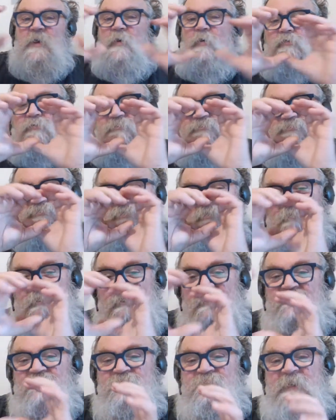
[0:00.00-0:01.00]
or a
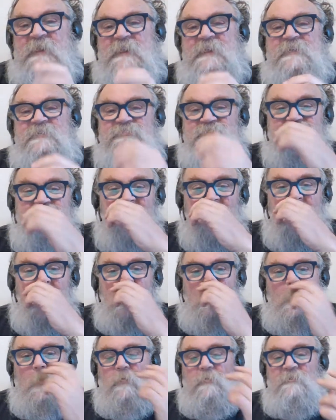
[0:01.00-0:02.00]
similar face
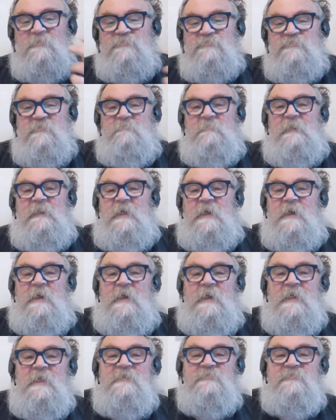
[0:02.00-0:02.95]
or a similar